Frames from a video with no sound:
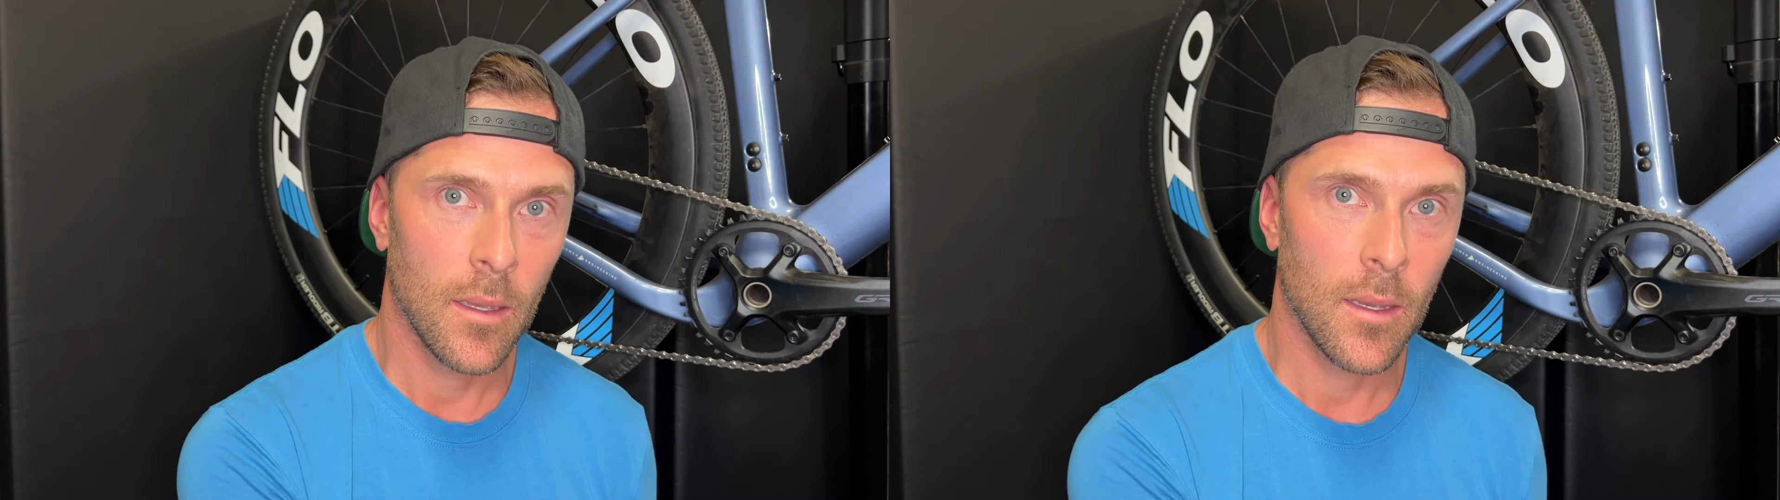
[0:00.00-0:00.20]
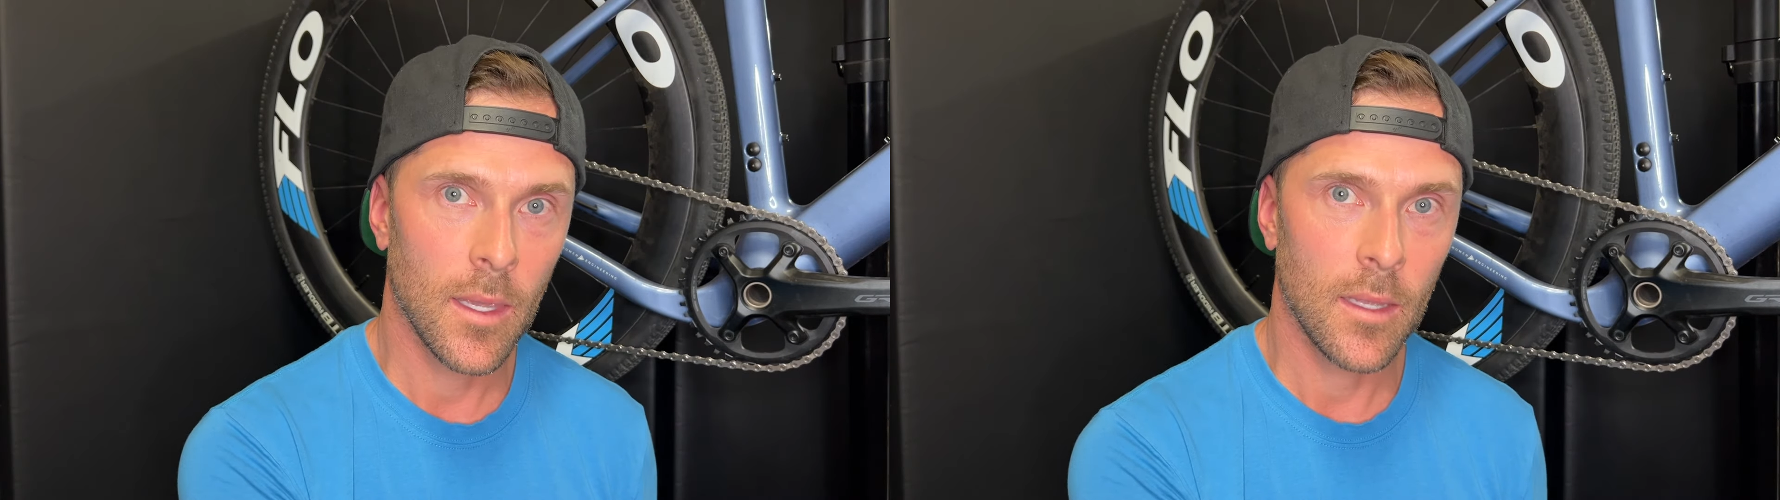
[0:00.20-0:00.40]

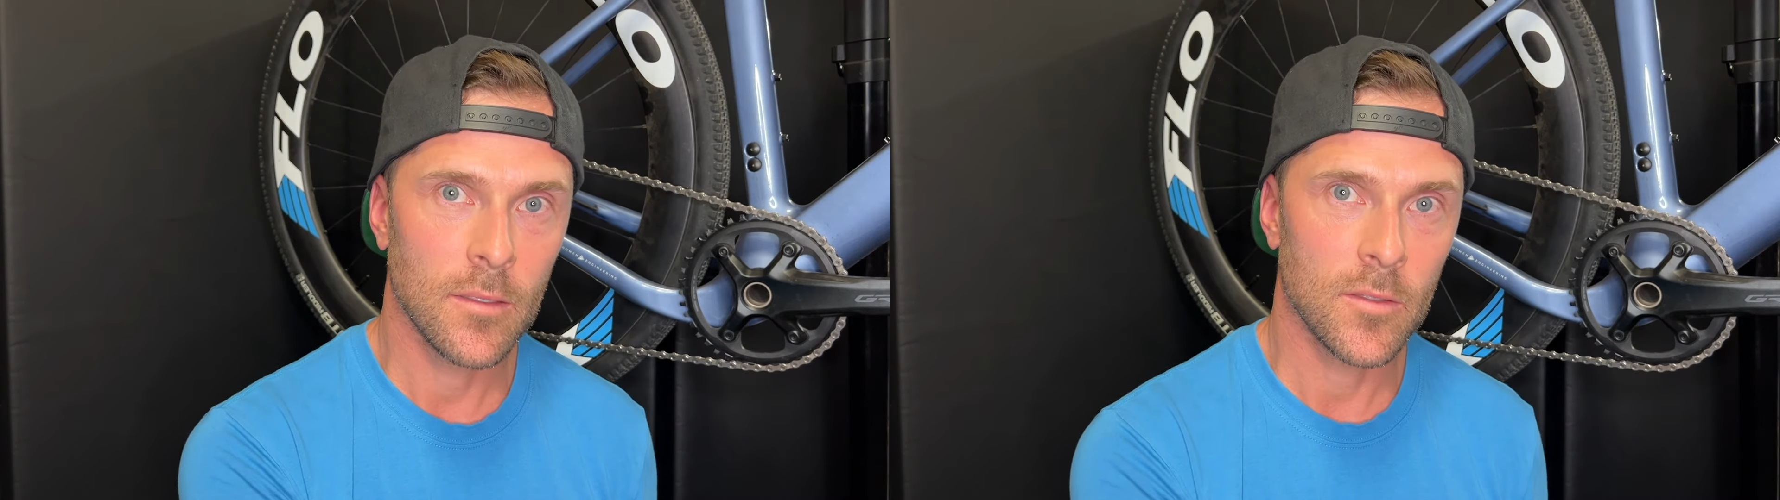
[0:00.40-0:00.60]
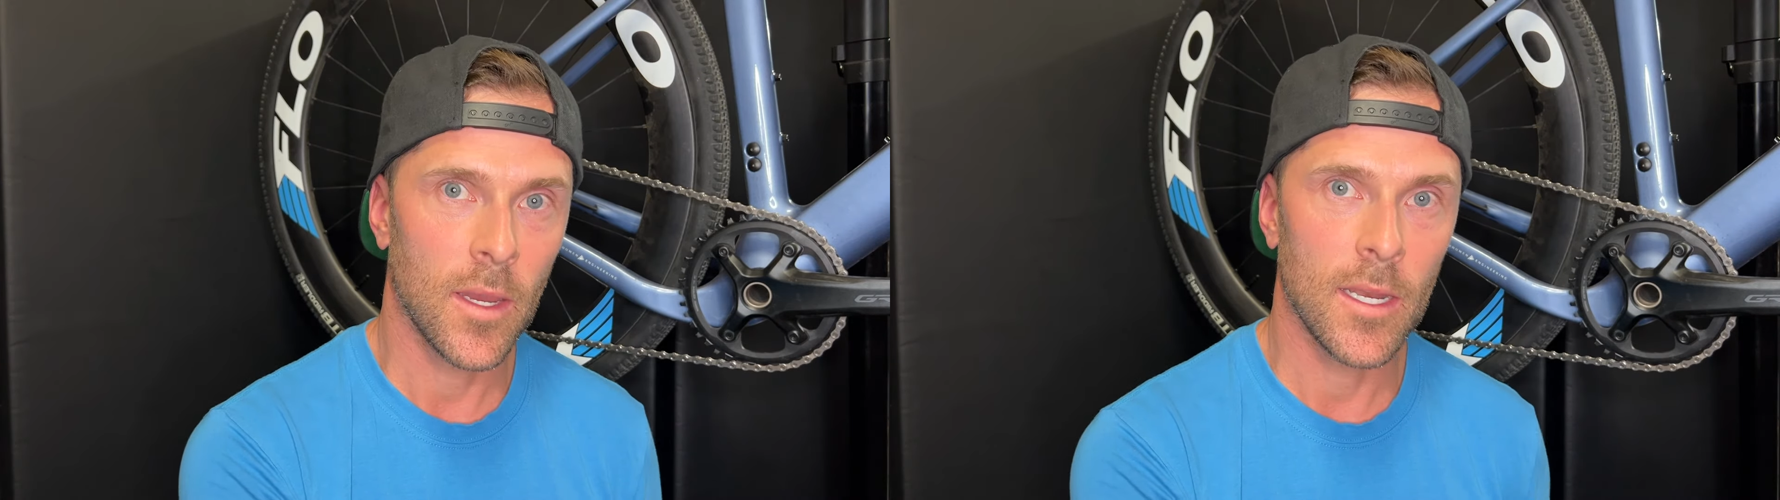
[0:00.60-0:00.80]
cadence,
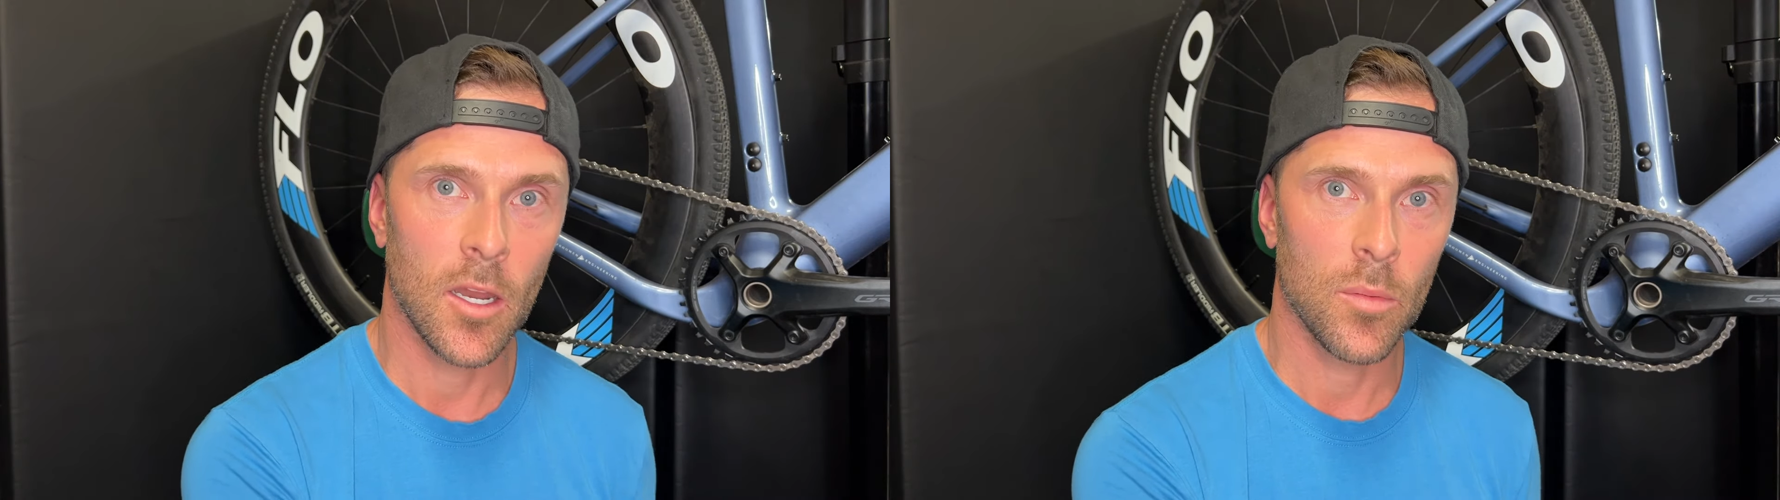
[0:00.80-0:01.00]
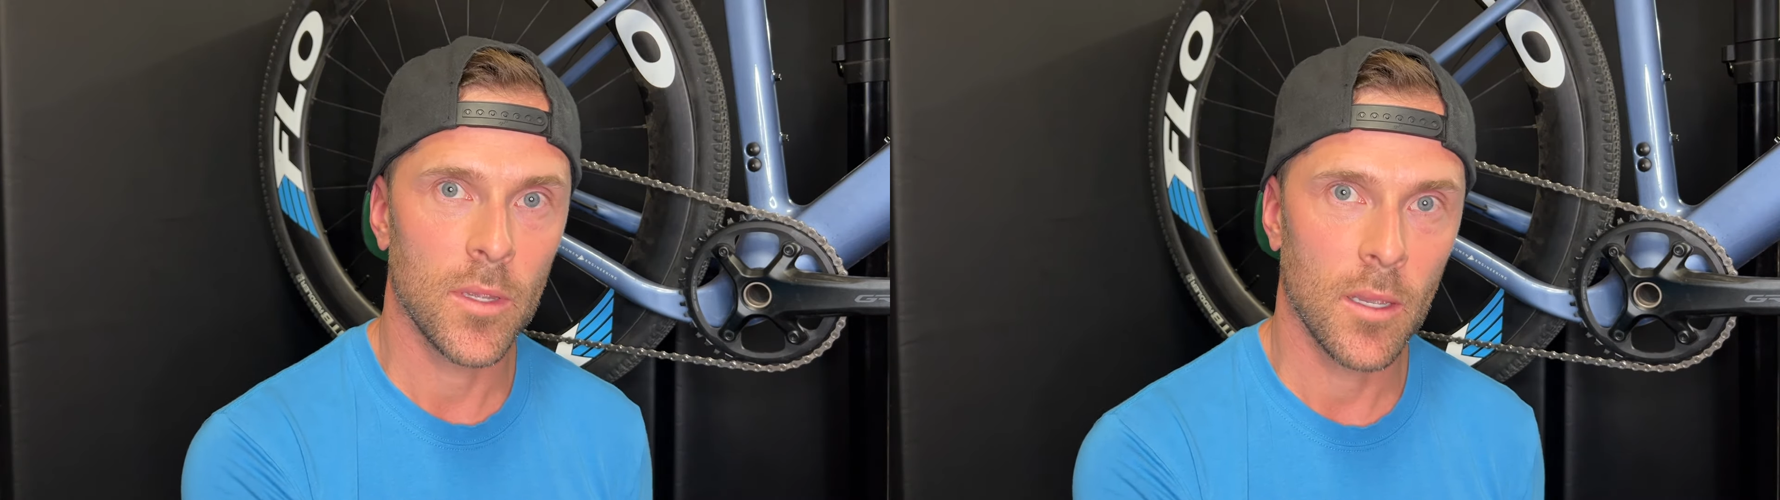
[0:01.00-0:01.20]
so 80
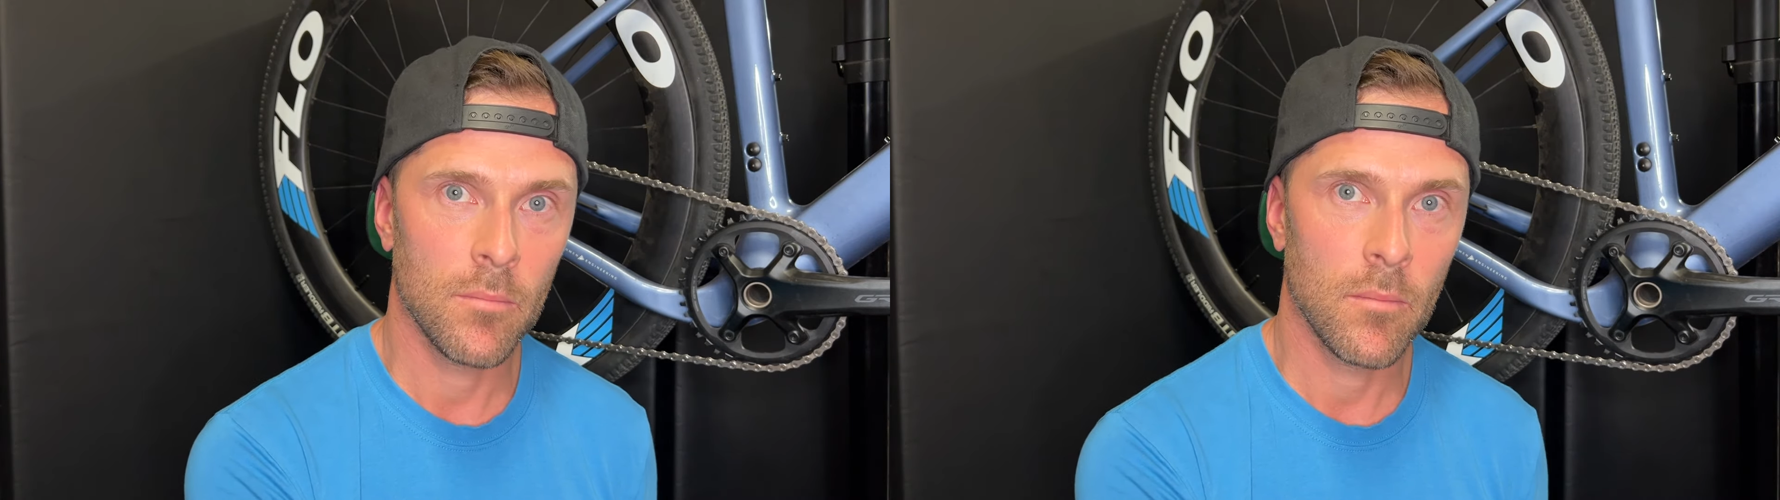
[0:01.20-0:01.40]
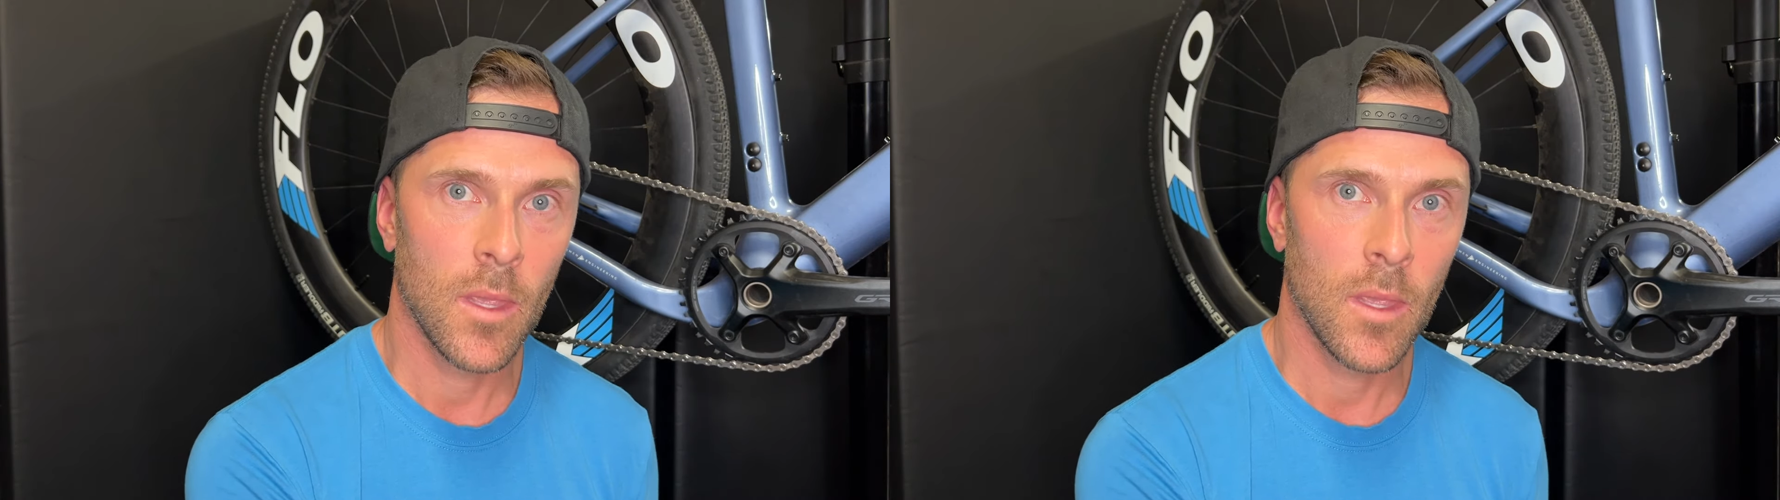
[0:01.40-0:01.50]
RPM,